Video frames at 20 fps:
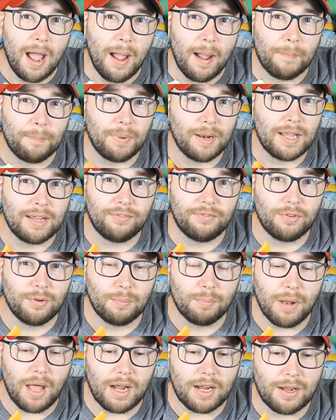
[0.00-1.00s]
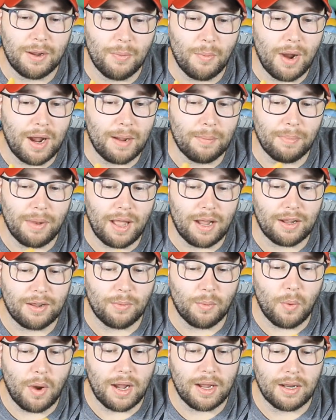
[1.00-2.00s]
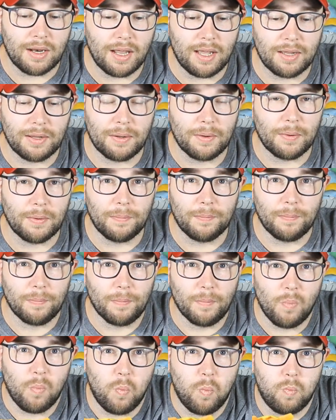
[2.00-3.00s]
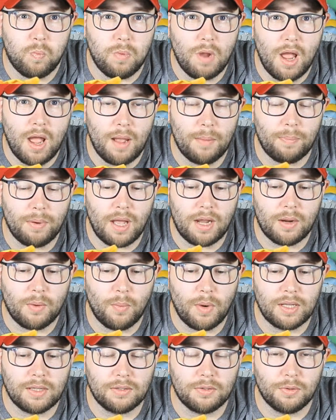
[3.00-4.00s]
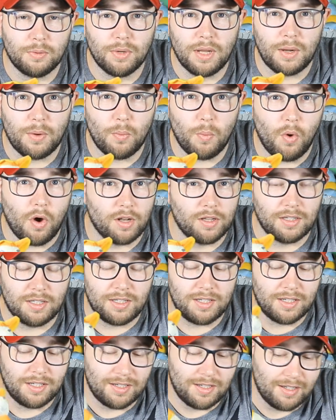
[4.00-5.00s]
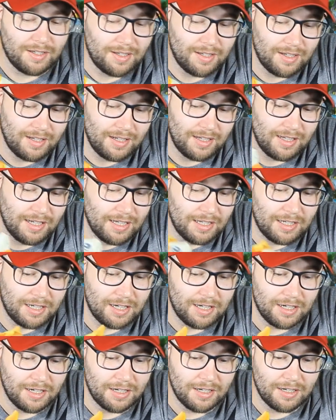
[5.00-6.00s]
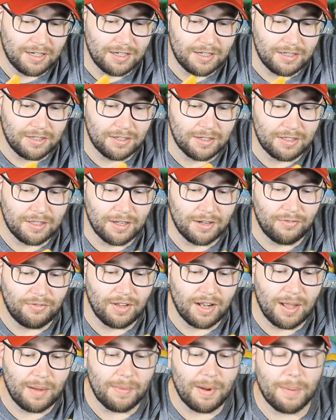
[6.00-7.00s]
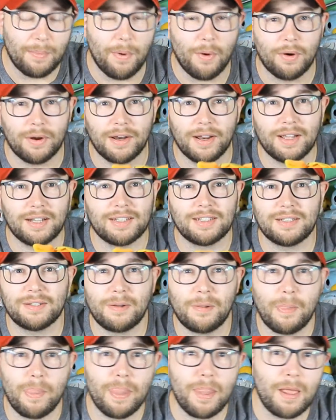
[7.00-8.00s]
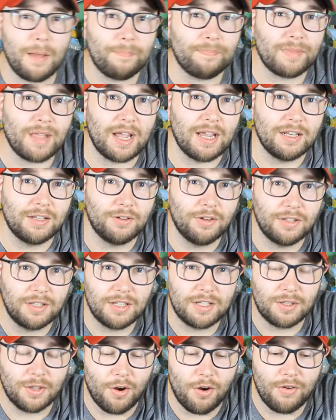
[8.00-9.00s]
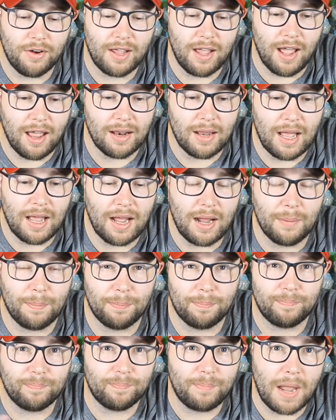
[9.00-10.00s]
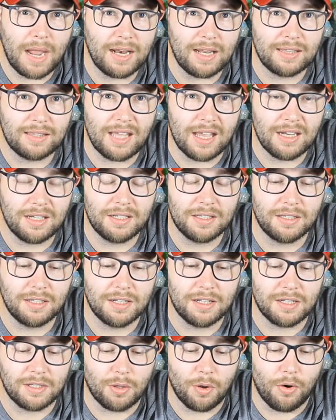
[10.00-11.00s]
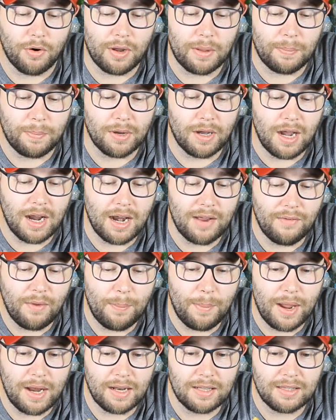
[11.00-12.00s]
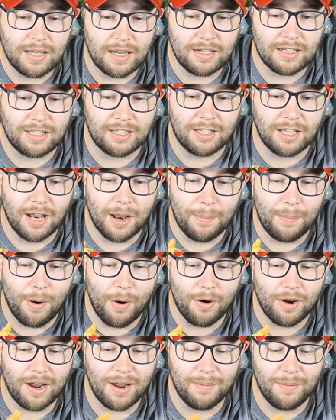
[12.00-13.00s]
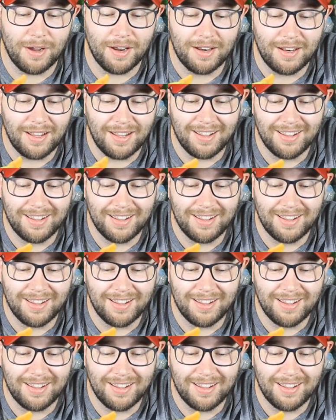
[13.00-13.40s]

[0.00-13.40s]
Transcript: I played through Black and White and Black and White like Black and White 2 like once each, just to fill out my Pokedex. I enjoyed the story. I paid attention to the story, but I never paid attention to the Pokemon.